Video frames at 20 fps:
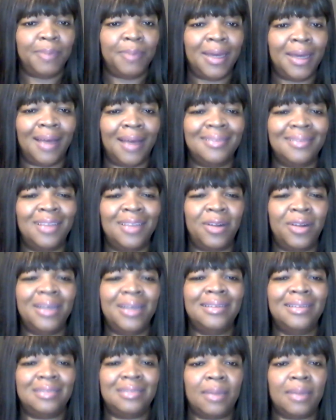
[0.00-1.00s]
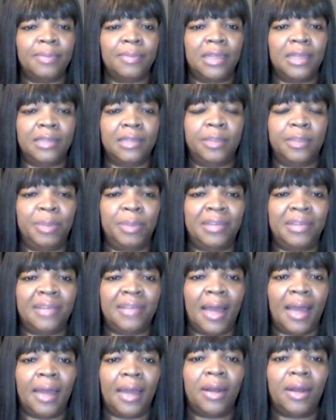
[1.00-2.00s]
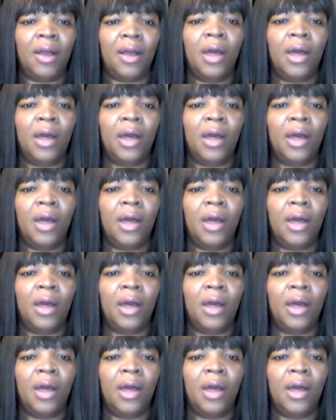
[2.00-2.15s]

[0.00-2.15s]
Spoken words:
because there is something to be said